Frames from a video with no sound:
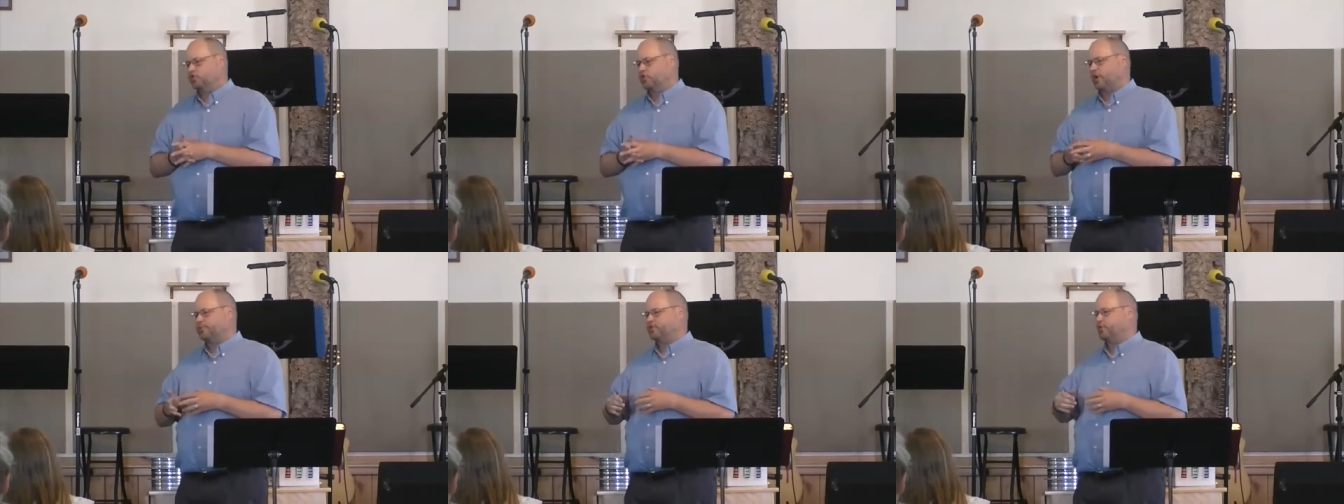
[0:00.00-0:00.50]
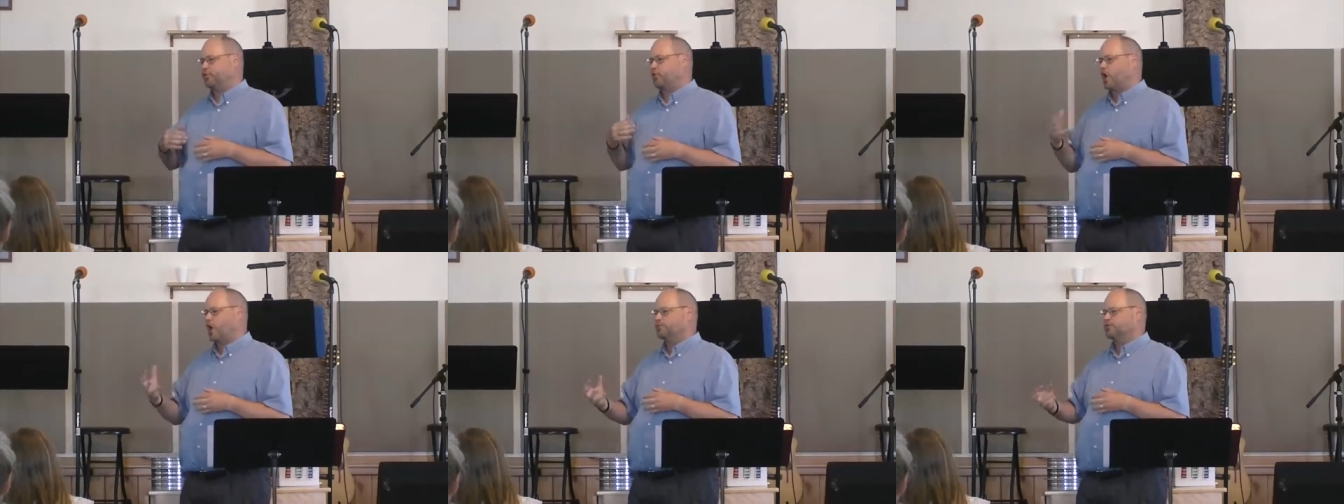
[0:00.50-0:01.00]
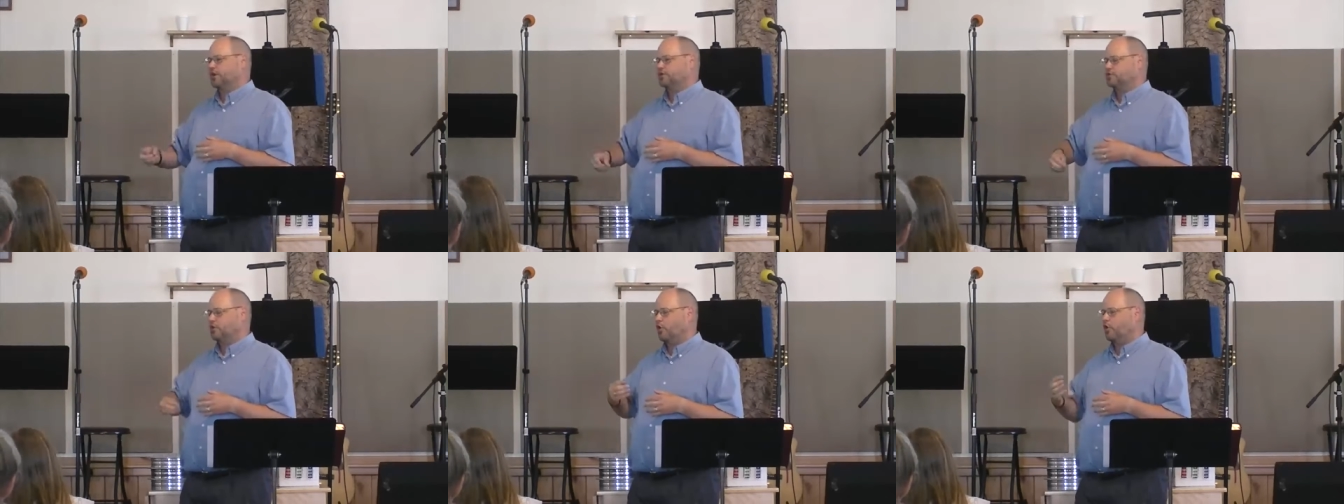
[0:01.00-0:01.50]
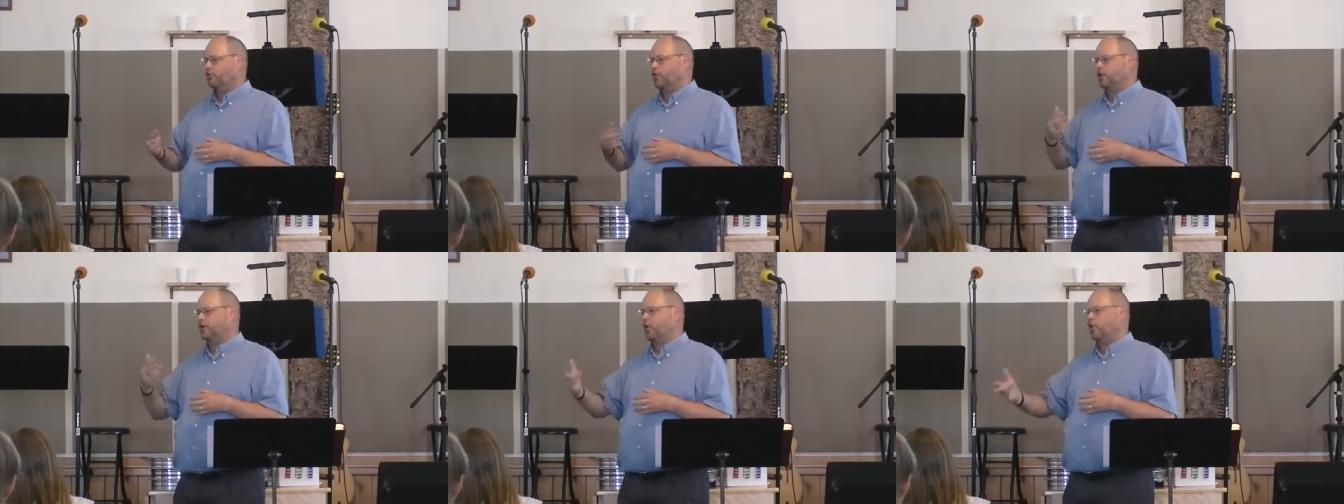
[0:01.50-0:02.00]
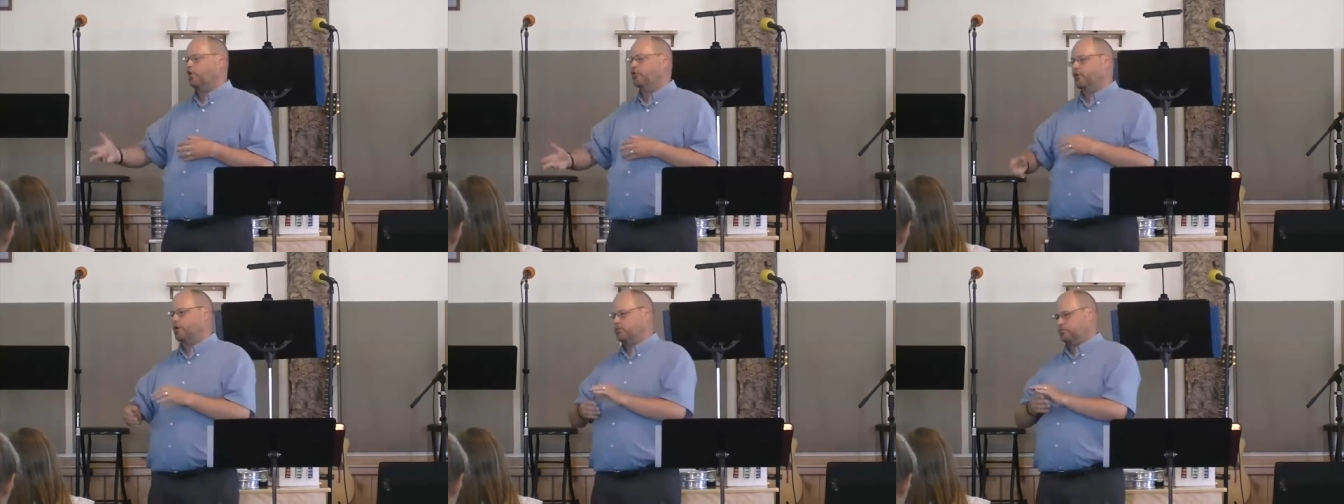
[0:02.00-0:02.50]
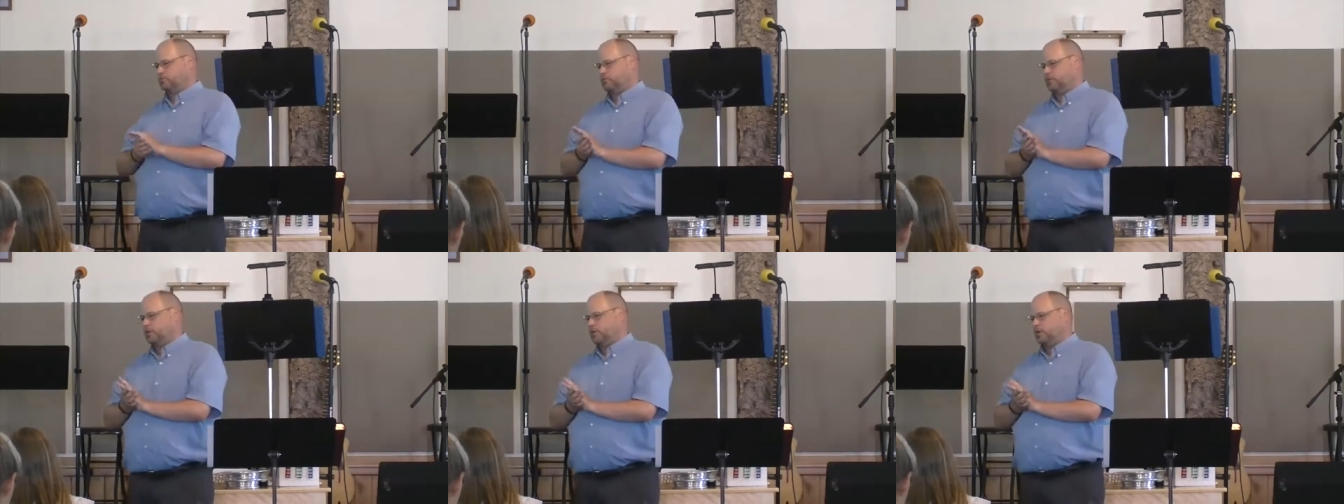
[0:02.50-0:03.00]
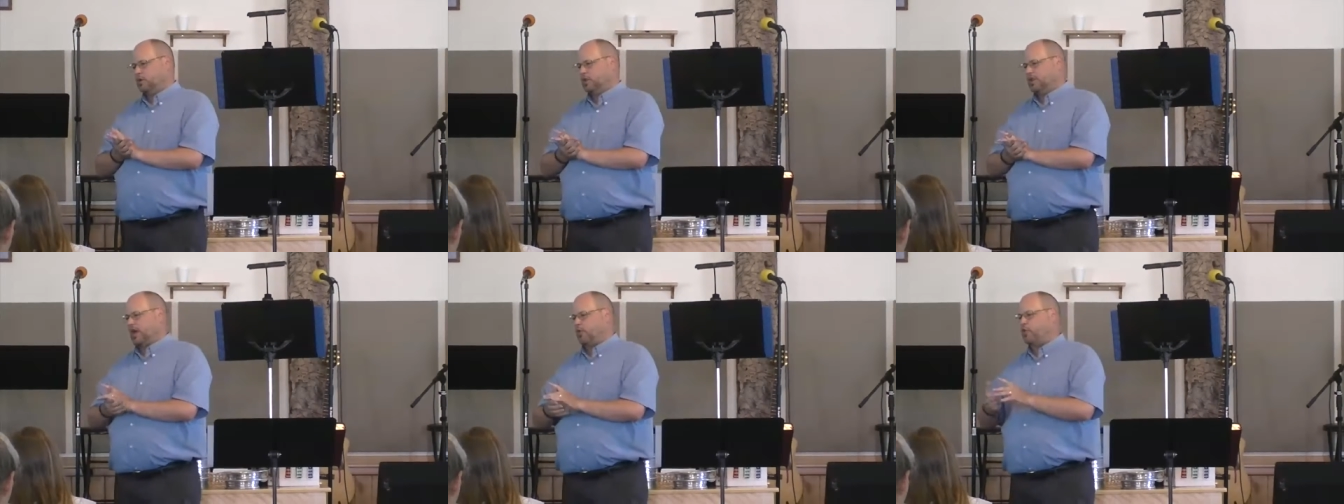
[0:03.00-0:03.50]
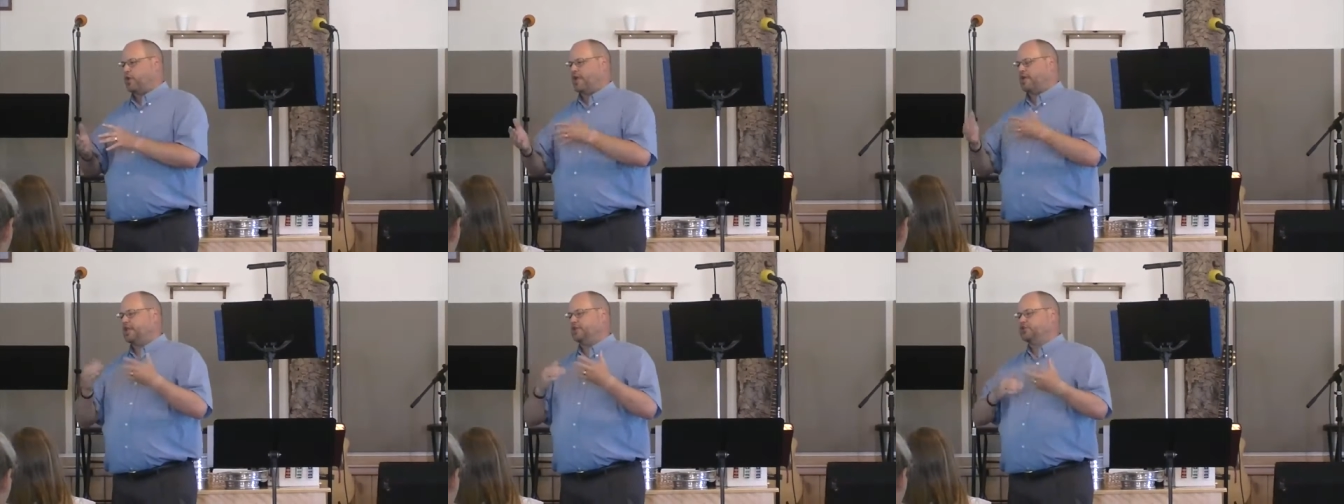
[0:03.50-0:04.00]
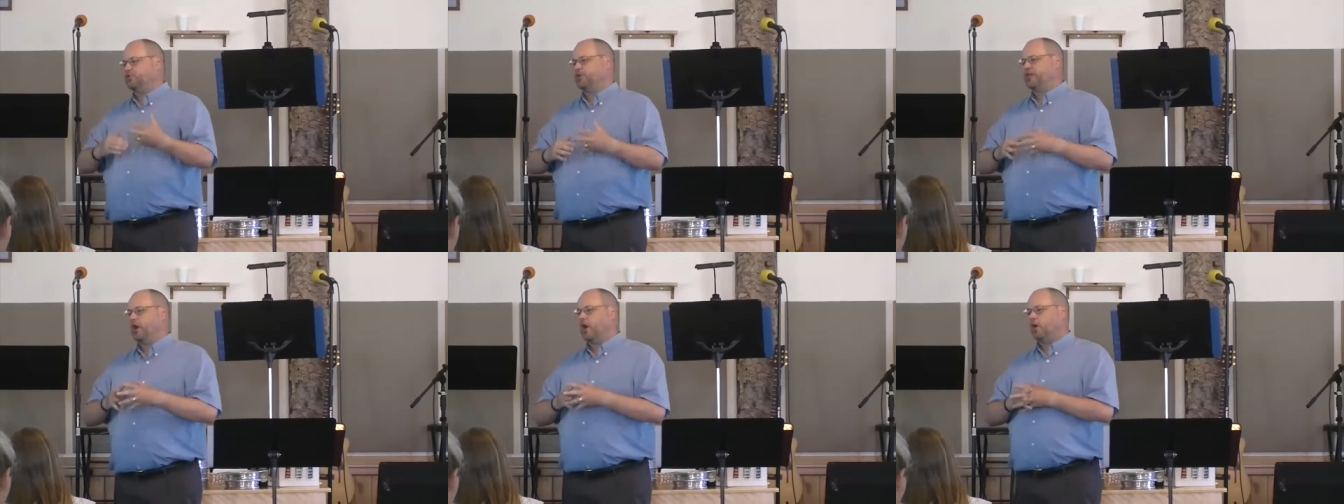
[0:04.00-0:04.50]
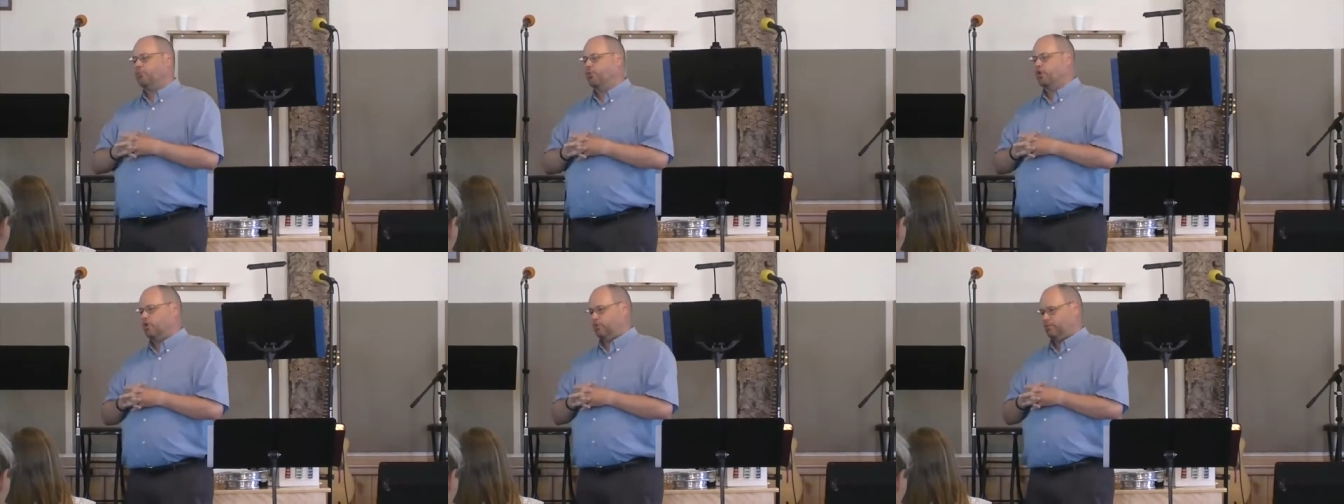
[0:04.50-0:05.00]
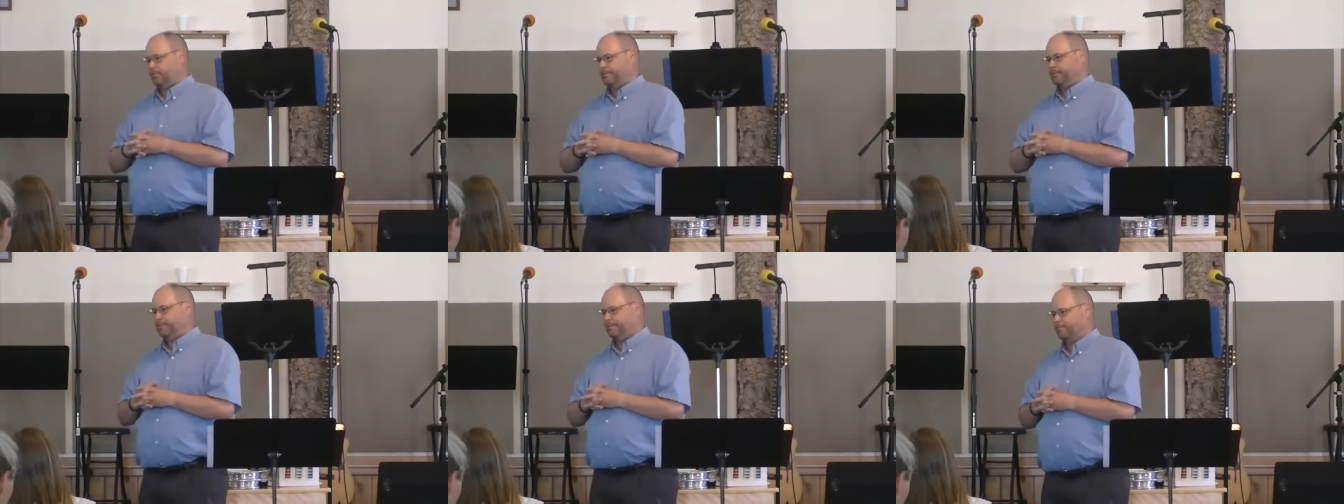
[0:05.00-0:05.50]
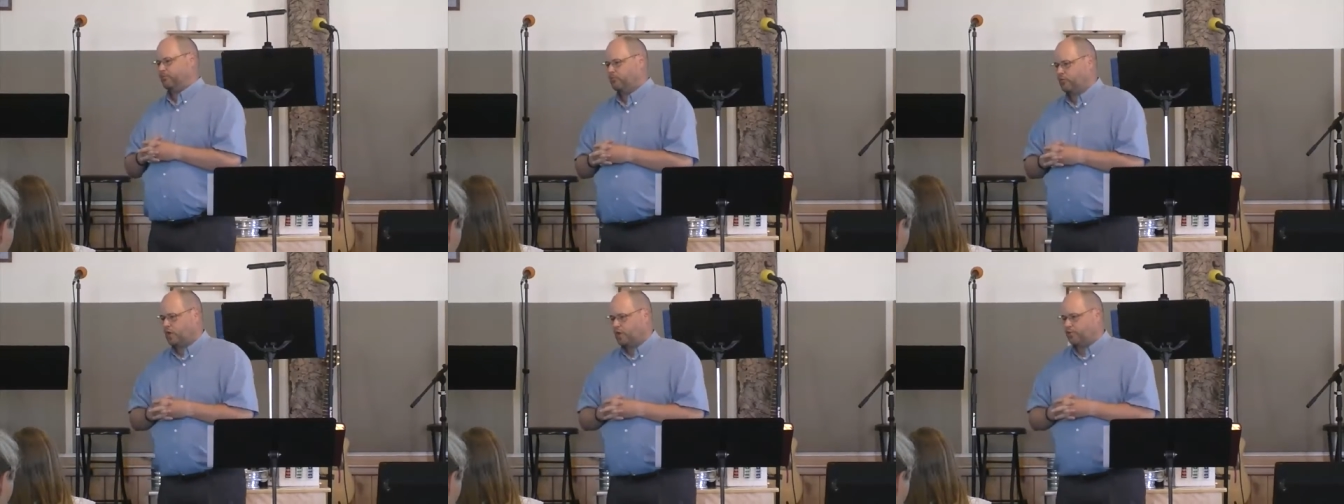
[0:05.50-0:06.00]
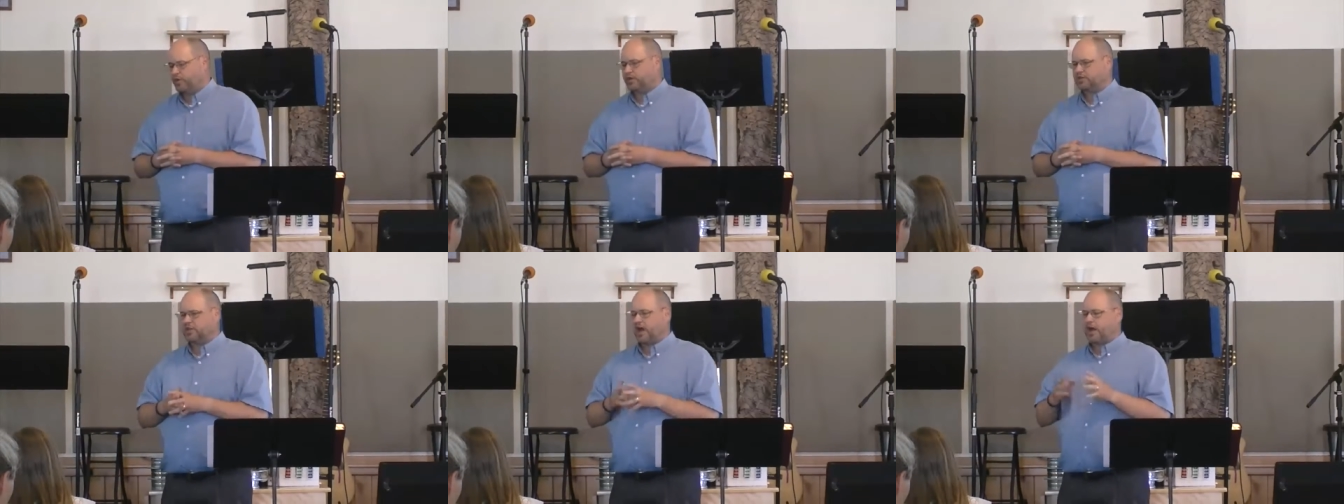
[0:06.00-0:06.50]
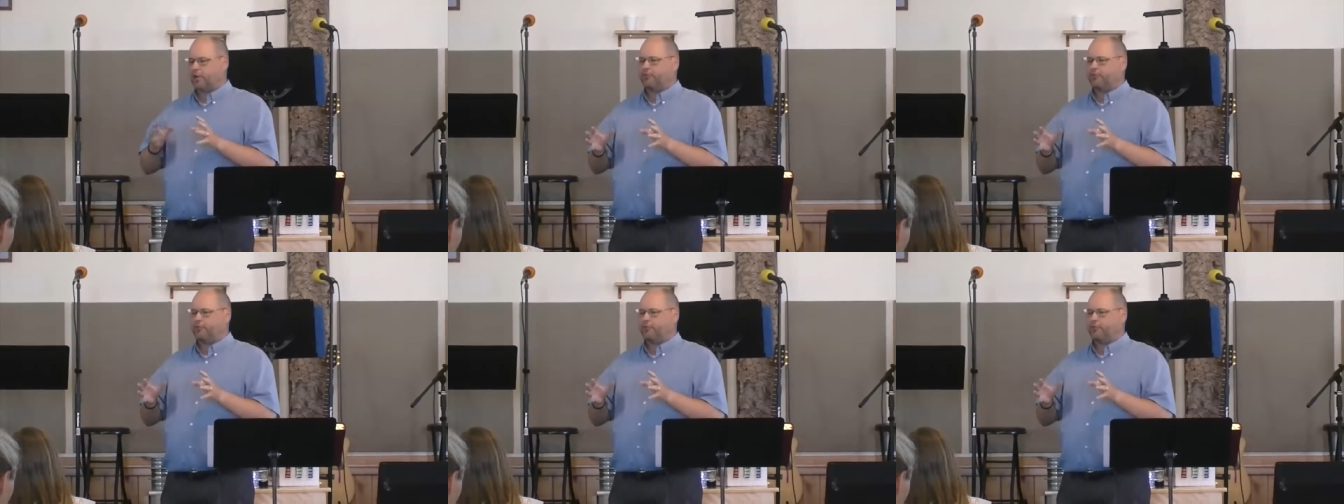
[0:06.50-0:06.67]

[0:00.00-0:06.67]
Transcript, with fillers: Scripture prompts us over and over that we need to be humble because God